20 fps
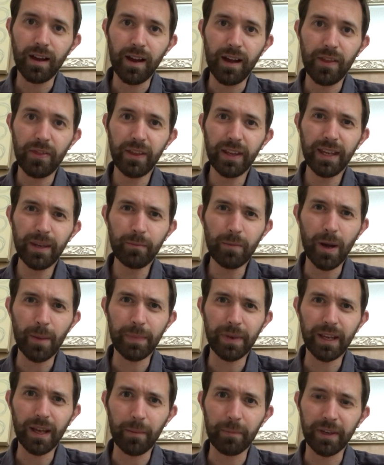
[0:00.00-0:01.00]
I think it might
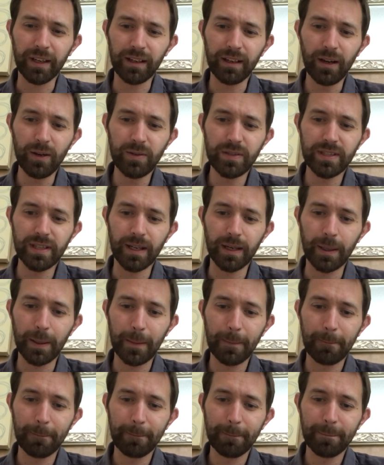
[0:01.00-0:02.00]
be coming closer.
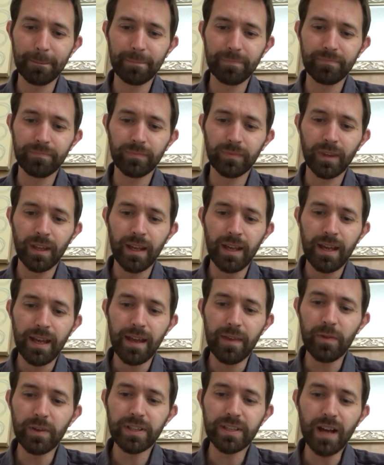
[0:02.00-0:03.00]

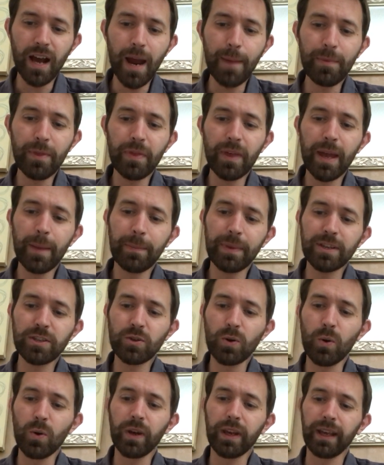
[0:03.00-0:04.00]
In the time that they had been
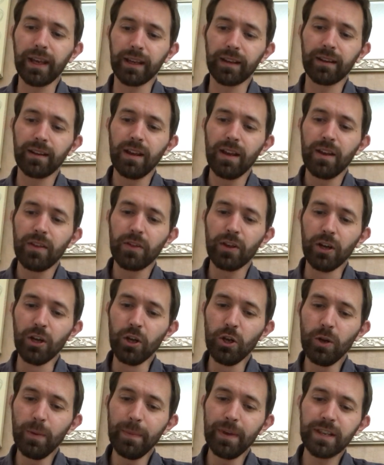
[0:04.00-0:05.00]
talking, the
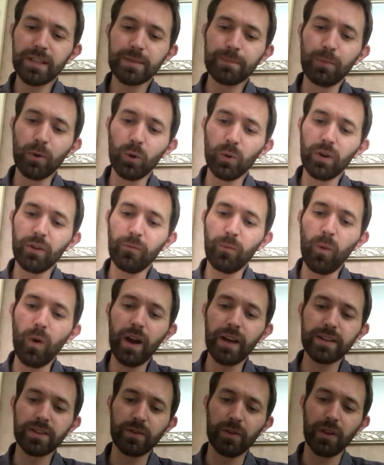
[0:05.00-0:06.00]
luminous ball of
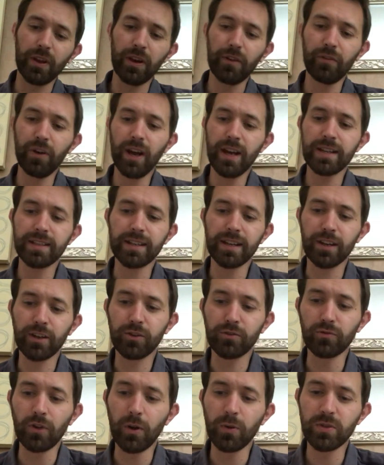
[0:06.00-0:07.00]
white on the horizon had
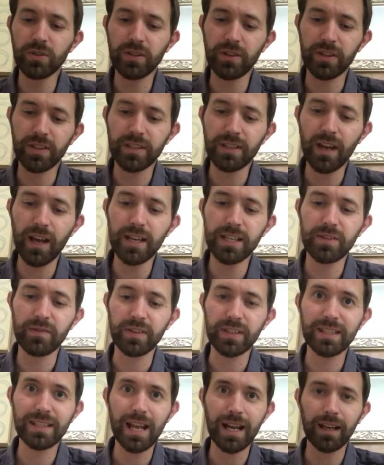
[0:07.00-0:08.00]
grown to the size of a
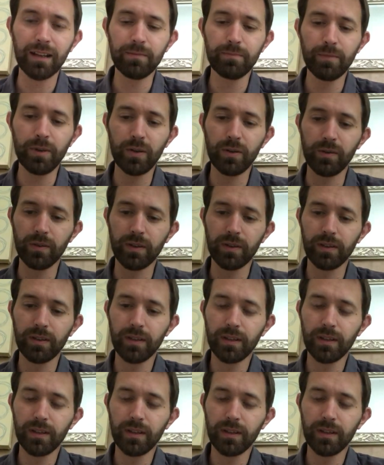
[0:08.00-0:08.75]
second moon.